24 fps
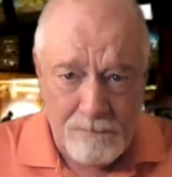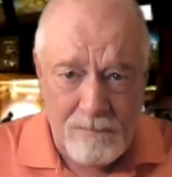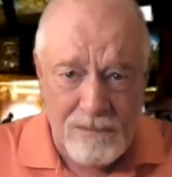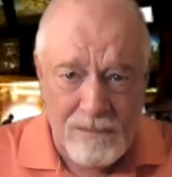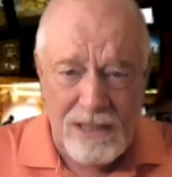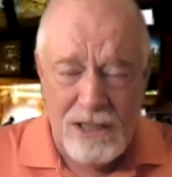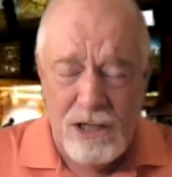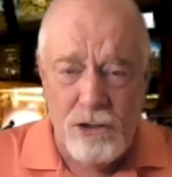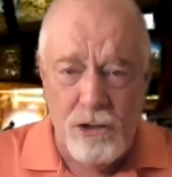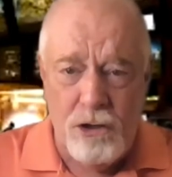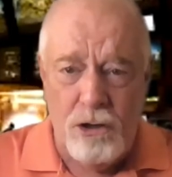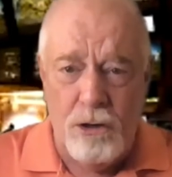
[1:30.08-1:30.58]

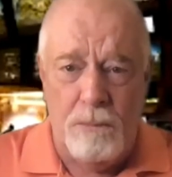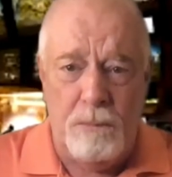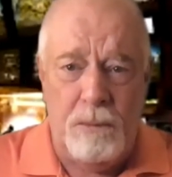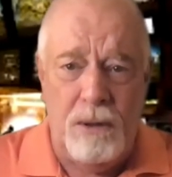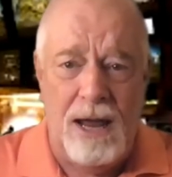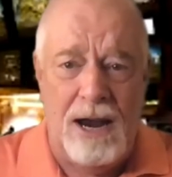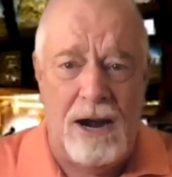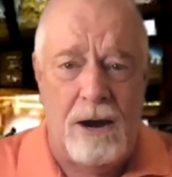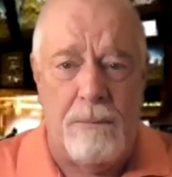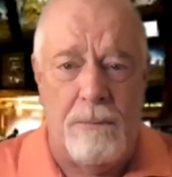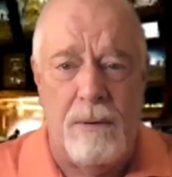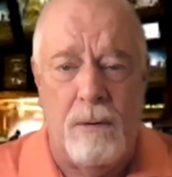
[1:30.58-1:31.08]
is a good
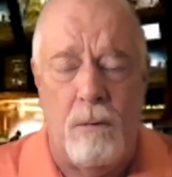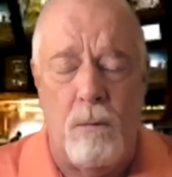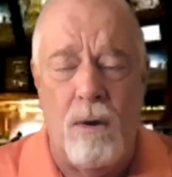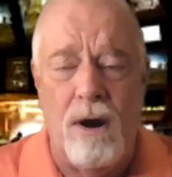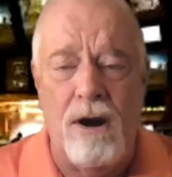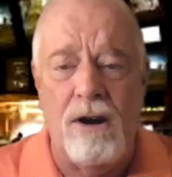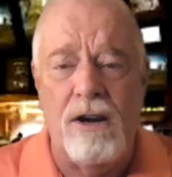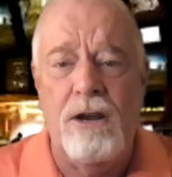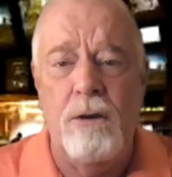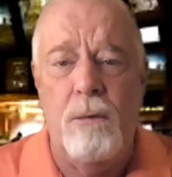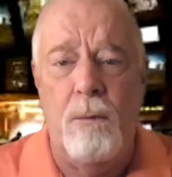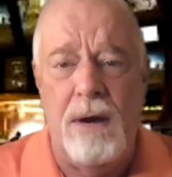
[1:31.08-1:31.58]
player. But
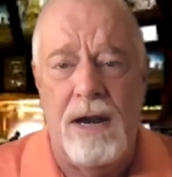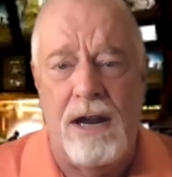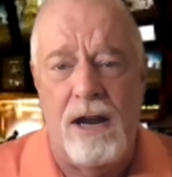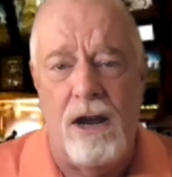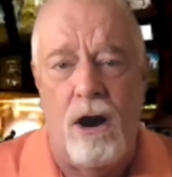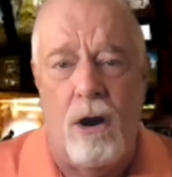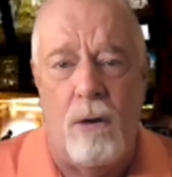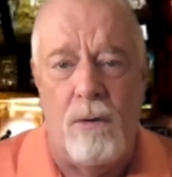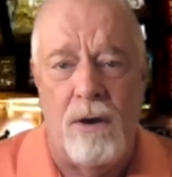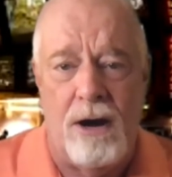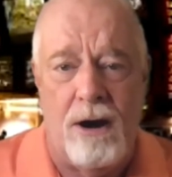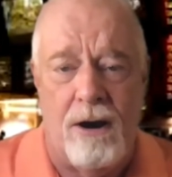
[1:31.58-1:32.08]
where can we
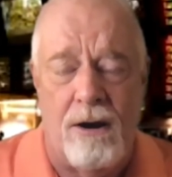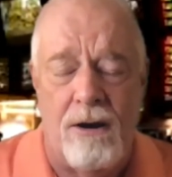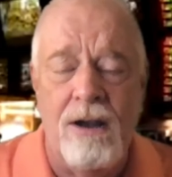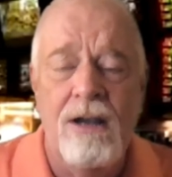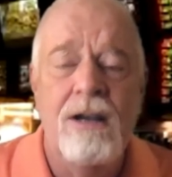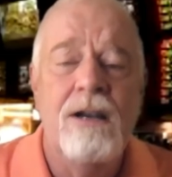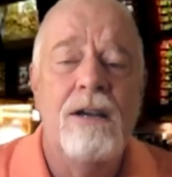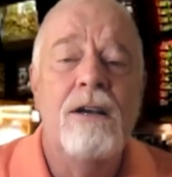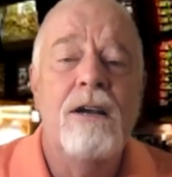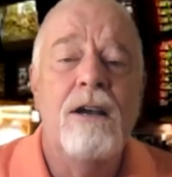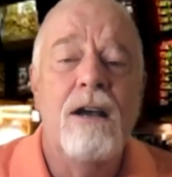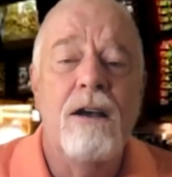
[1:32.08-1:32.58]
go here
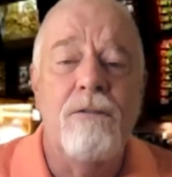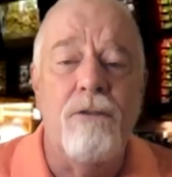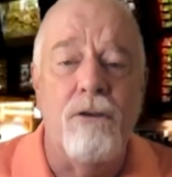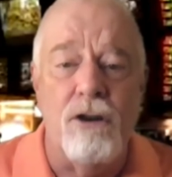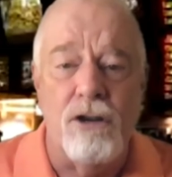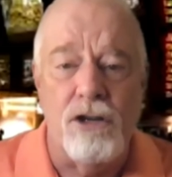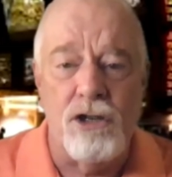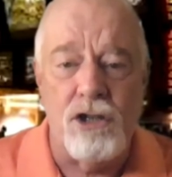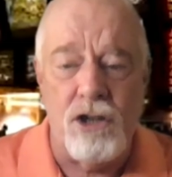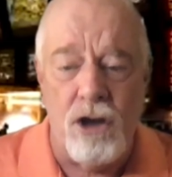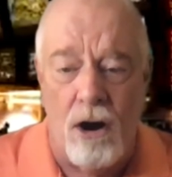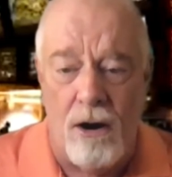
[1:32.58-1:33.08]
for
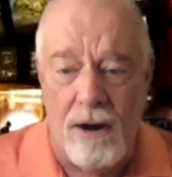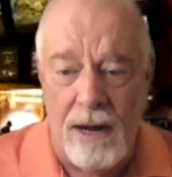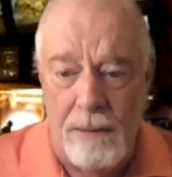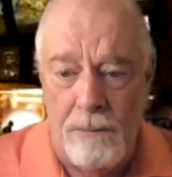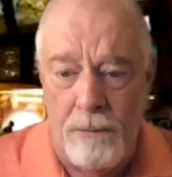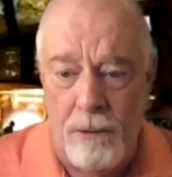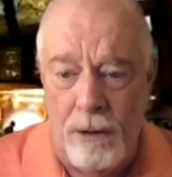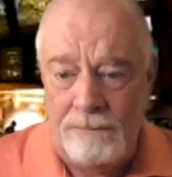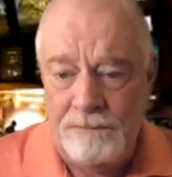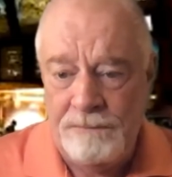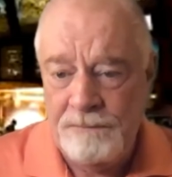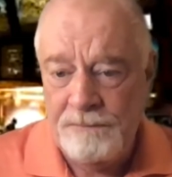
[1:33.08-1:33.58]
a starting
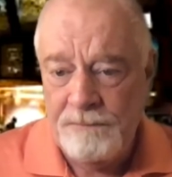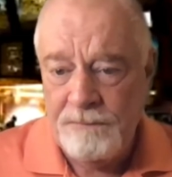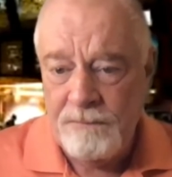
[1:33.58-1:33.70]
point?